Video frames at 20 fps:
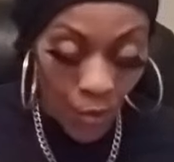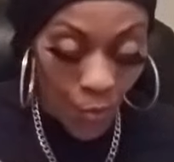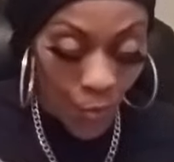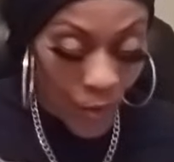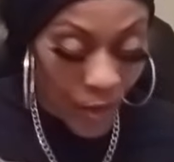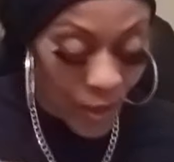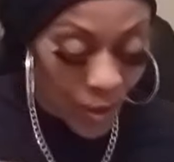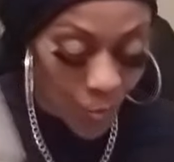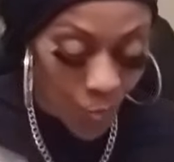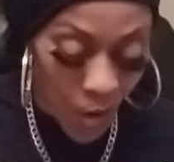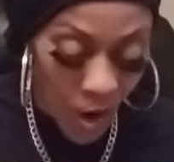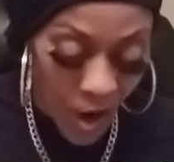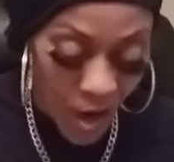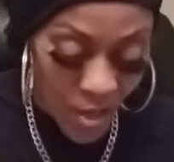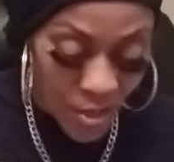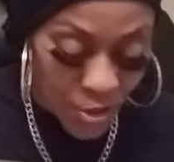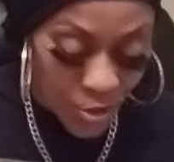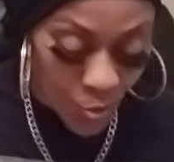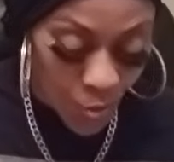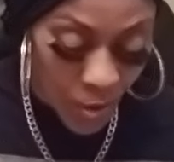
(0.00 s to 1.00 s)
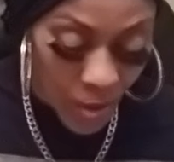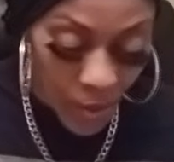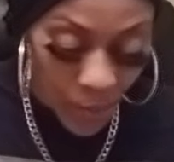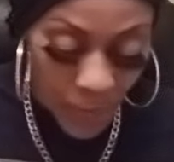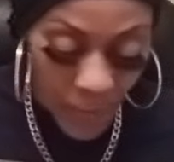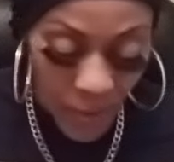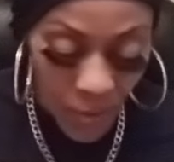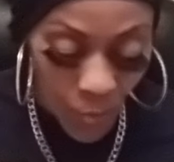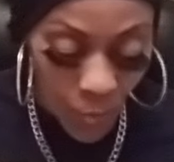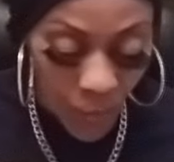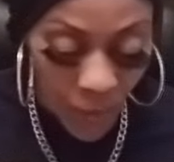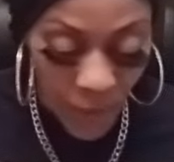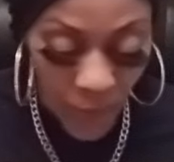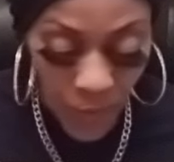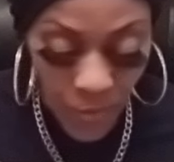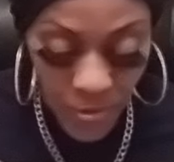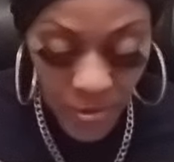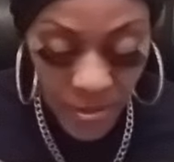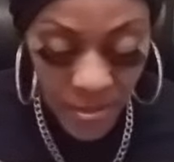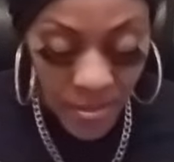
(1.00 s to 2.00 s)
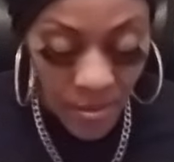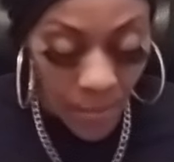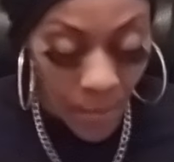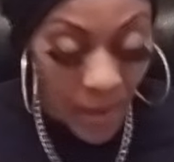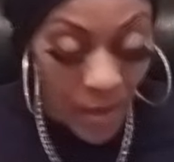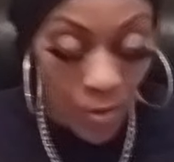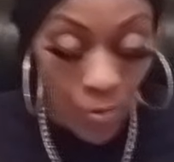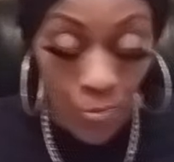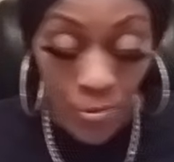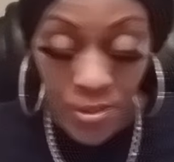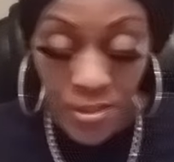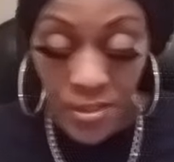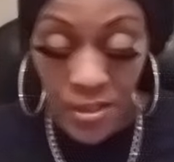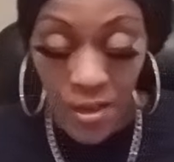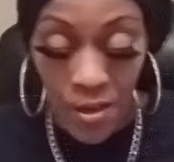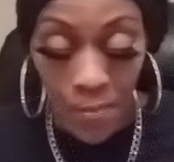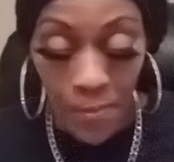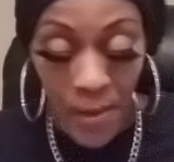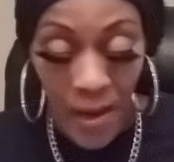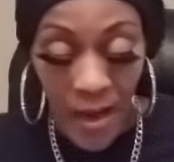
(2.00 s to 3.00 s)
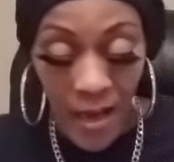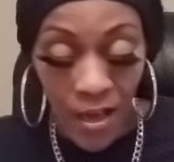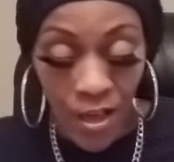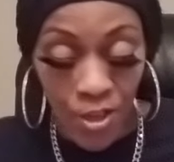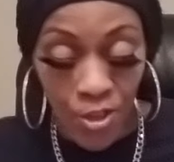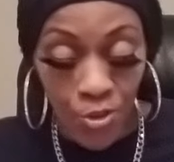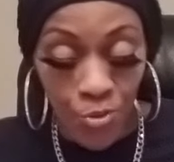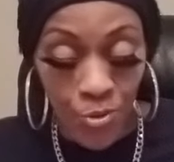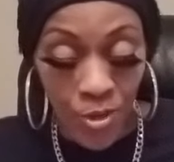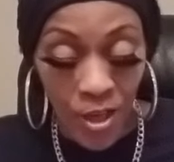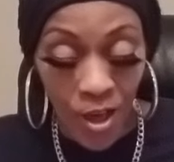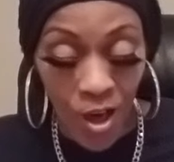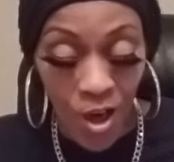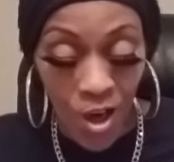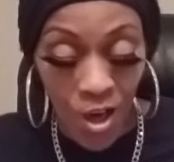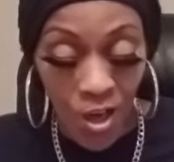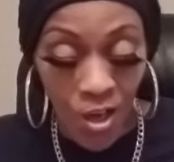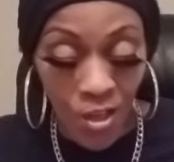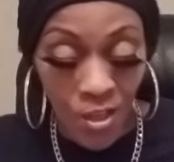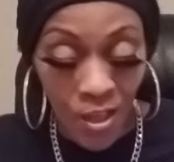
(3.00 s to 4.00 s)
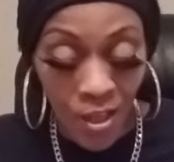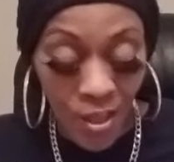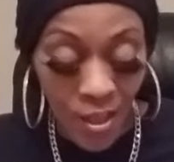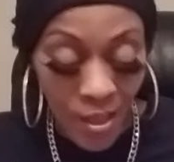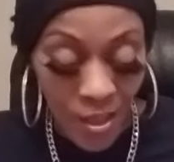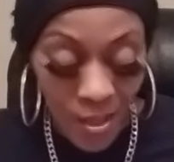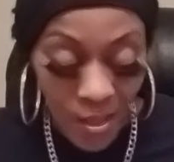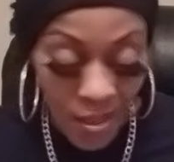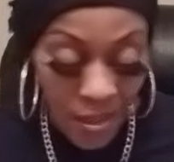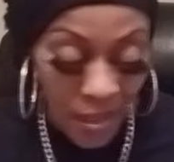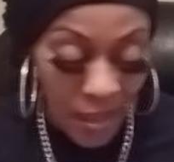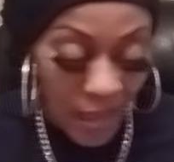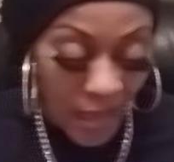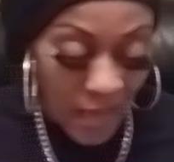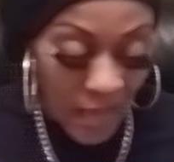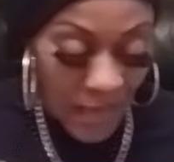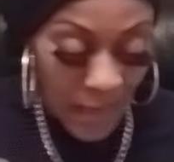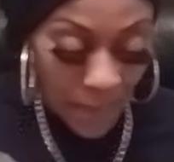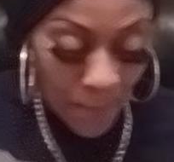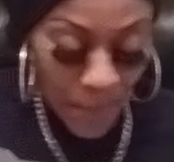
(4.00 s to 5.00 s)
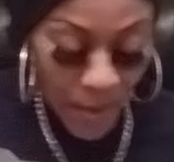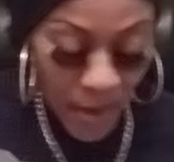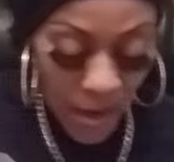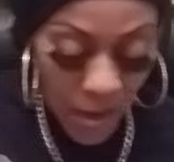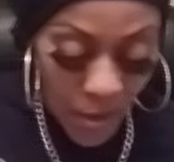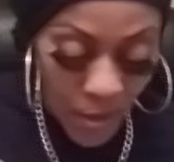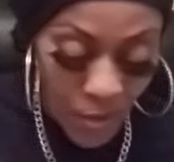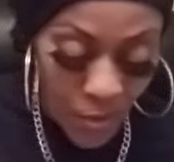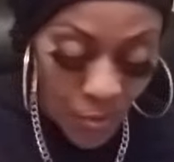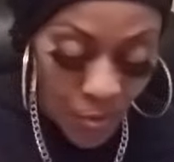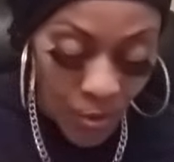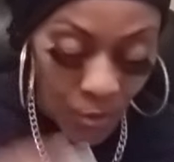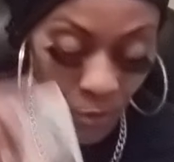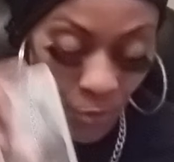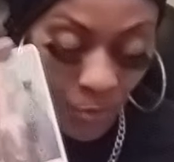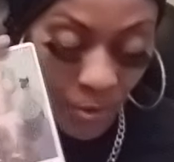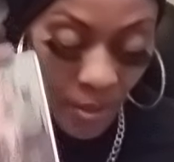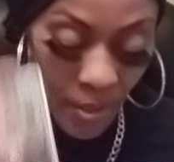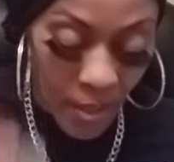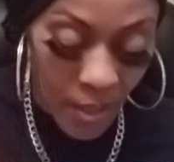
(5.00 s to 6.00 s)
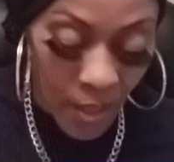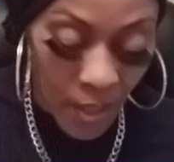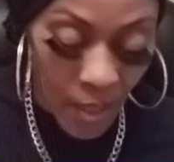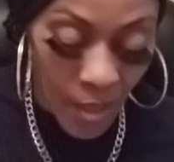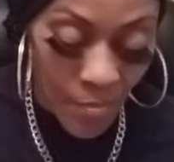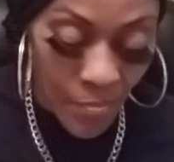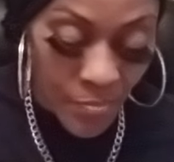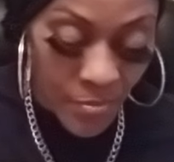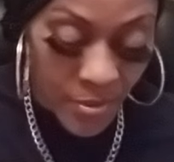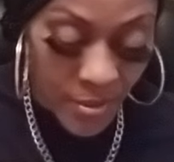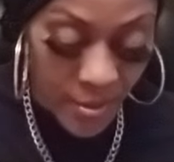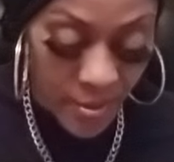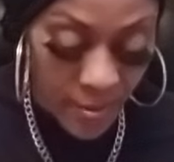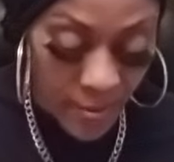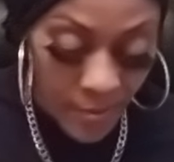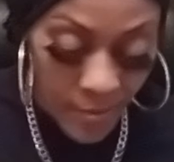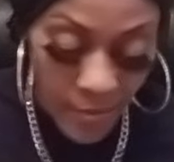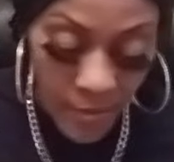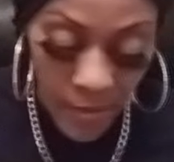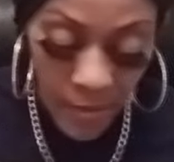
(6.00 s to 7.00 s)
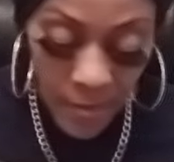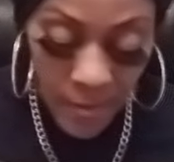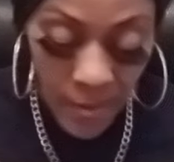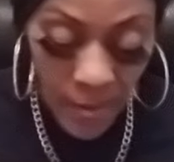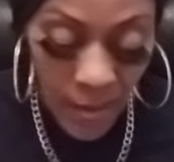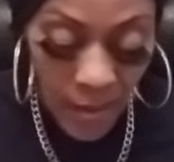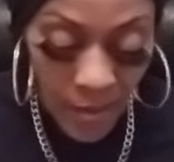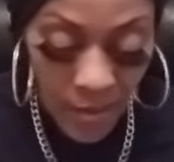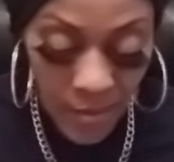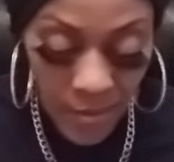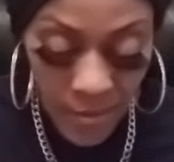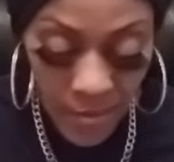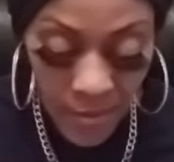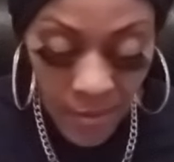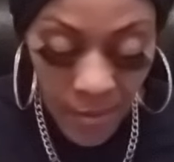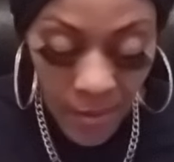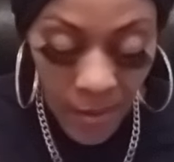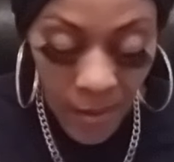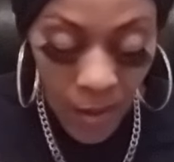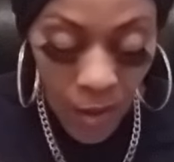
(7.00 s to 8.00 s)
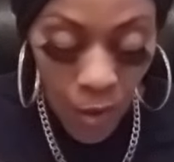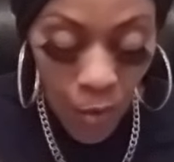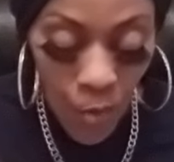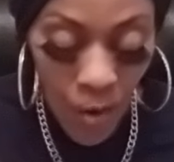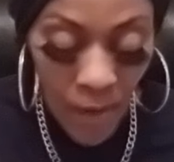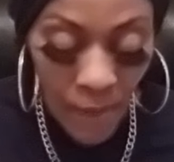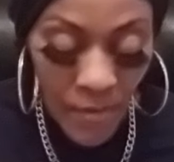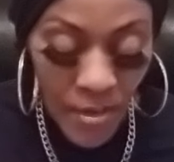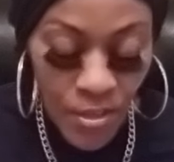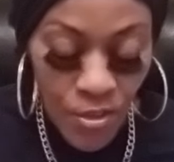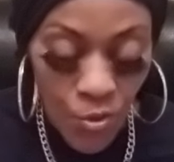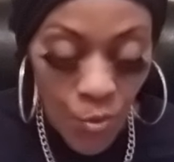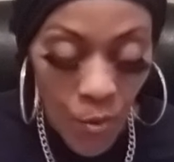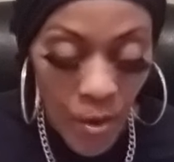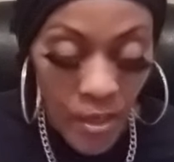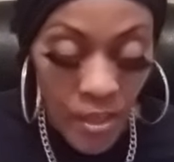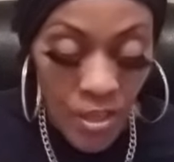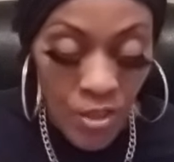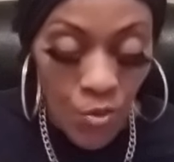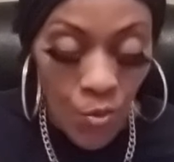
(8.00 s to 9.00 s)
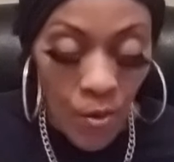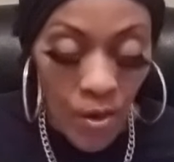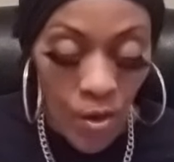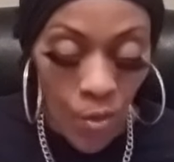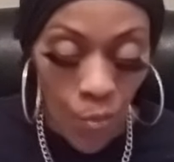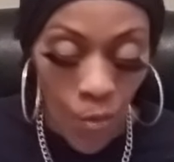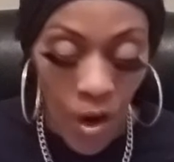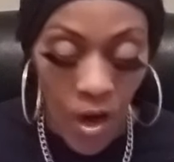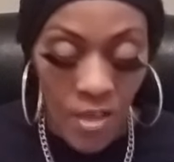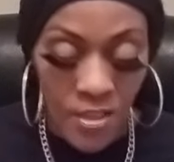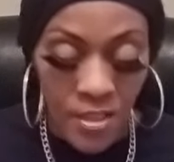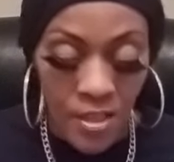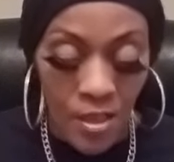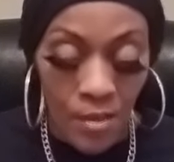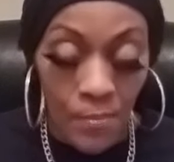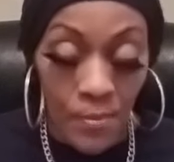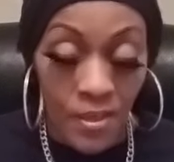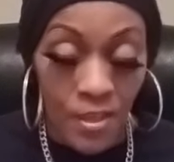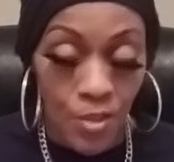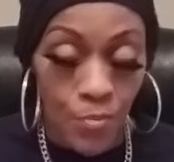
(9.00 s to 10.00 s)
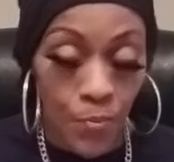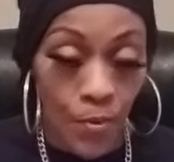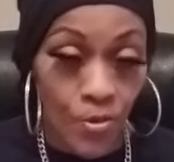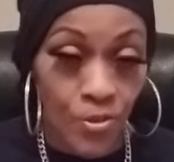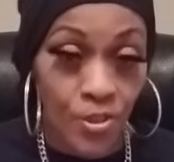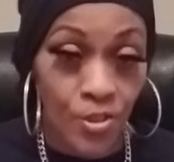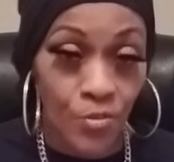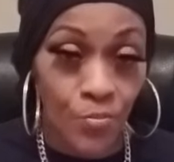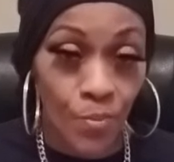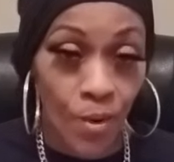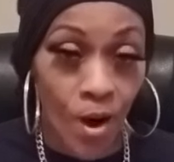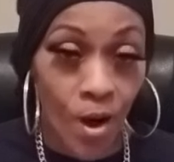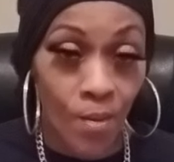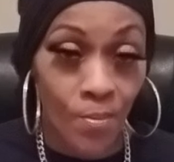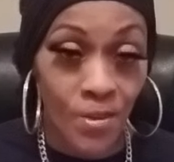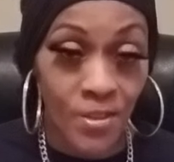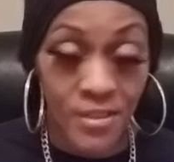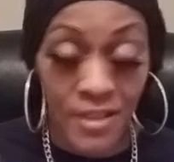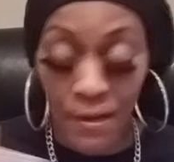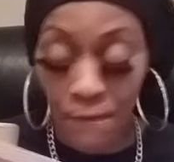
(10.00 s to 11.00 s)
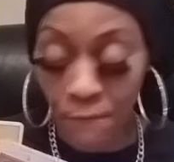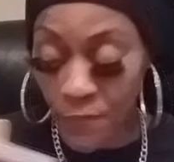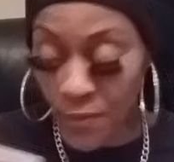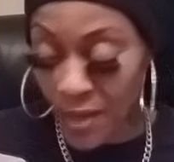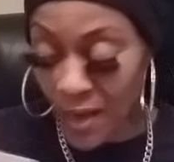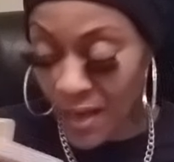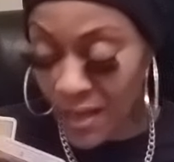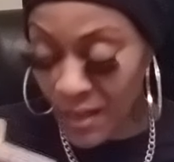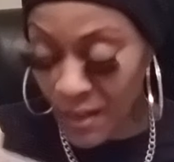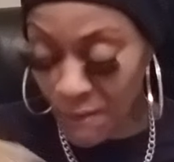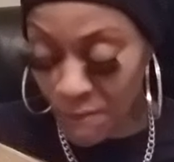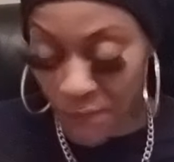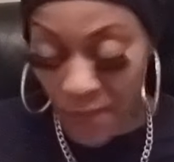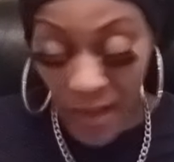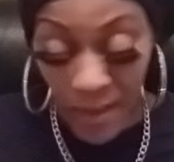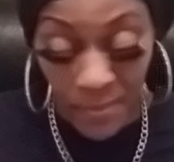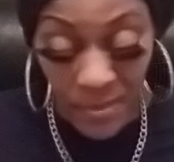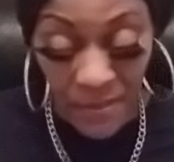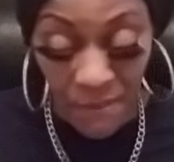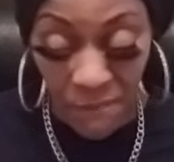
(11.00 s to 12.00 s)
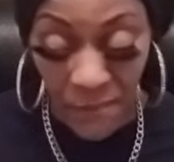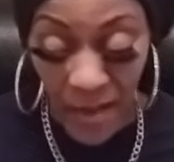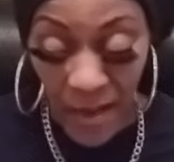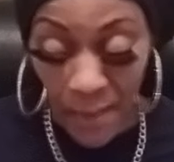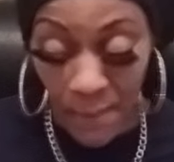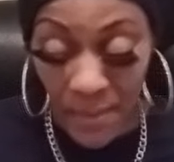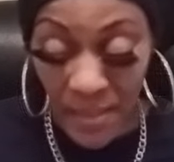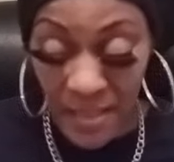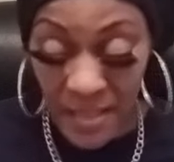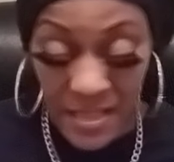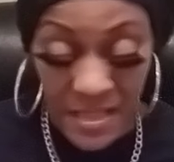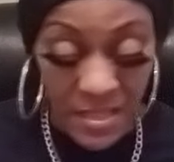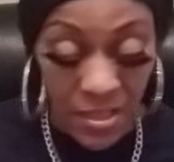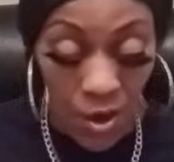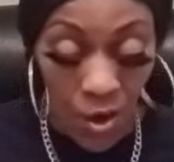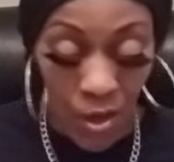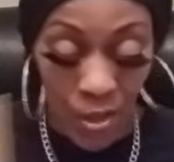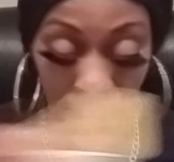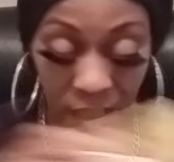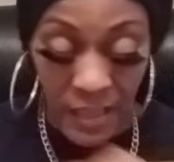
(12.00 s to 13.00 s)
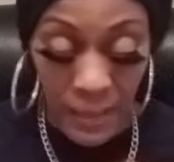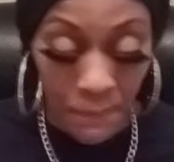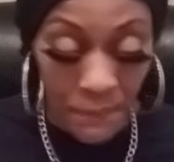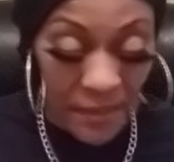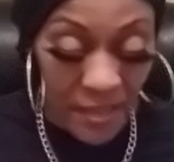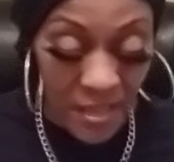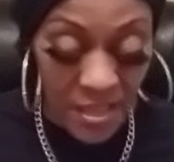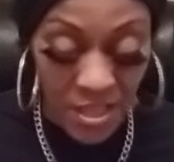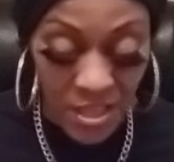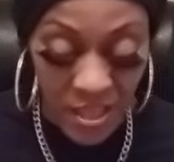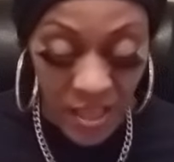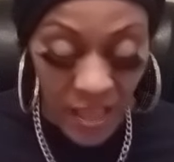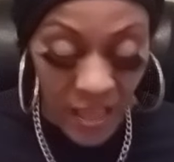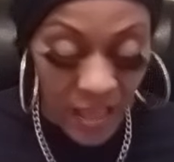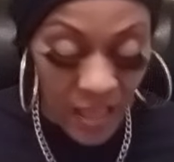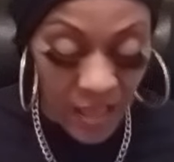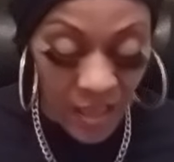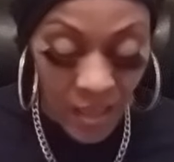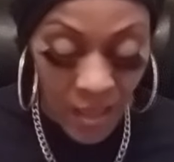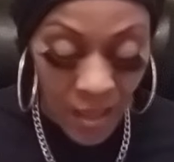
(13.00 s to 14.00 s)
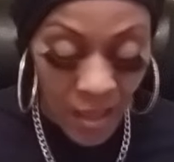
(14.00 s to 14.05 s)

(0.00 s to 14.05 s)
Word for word: Queen of Wands showing up in the reverse is somebody who's still mad because you young and they marrying you. The Three of Cups. Yeah. Whoever this queen, this queen of wands could be this person's mom because I feel like they fa the families are deep in this shit.